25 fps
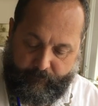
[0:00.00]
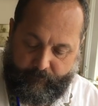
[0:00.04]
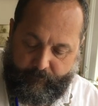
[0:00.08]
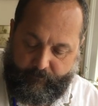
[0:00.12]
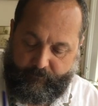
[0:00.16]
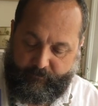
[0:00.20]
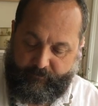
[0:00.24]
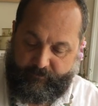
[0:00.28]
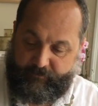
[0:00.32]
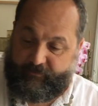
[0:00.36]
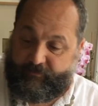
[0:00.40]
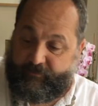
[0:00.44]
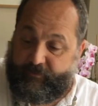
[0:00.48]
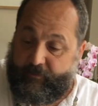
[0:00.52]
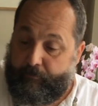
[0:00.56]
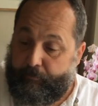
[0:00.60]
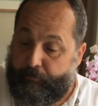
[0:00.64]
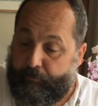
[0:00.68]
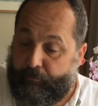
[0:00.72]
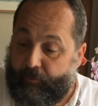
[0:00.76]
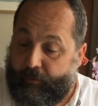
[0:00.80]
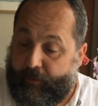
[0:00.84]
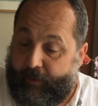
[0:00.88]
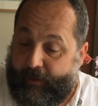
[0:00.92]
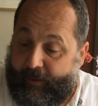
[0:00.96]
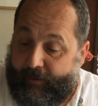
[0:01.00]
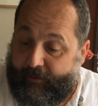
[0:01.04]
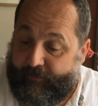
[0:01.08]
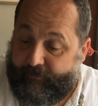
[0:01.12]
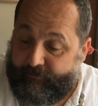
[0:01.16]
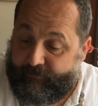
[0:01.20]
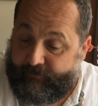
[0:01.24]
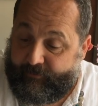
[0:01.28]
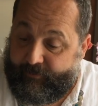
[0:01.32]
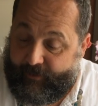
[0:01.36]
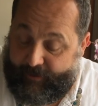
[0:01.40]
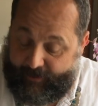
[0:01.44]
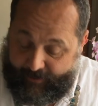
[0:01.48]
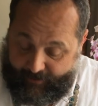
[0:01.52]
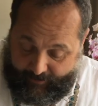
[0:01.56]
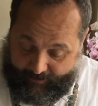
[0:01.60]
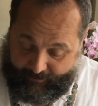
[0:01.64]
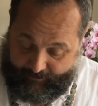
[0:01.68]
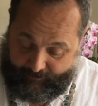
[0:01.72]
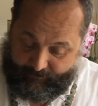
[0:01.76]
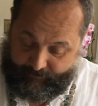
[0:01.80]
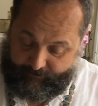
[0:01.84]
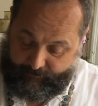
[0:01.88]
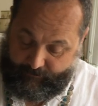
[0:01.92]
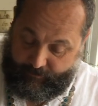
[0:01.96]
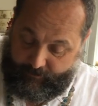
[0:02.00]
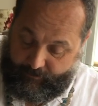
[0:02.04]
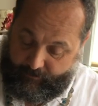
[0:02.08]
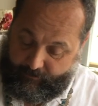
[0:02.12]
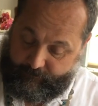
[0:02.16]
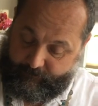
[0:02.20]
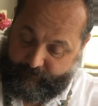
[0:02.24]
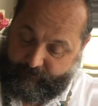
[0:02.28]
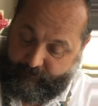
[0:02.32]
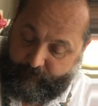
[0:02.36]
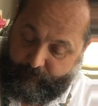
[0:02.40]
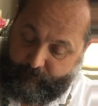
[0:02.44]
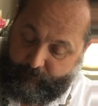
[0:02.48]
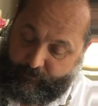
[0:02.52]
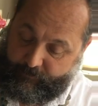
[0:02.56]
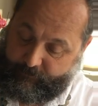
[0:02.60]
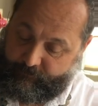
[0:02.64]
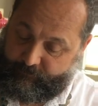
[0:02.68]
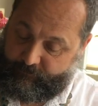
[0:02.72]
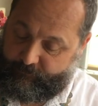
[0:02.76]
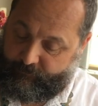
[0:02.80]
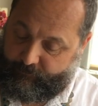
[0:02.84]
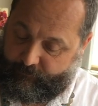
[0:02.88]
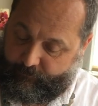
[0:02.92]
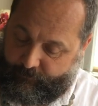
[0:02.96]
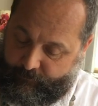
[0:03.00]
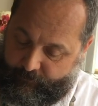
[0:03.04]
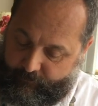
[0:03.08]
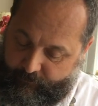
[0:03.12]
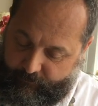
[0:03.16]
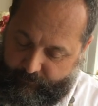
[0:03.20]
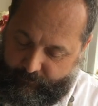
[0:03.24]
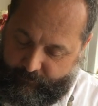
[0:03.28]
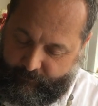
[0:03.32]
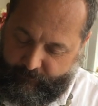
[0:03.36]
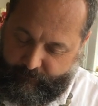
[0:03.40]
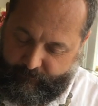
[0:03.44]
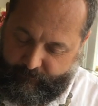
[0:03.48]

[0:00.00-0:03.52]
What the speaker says: Simple as that. Not too much to it, huh?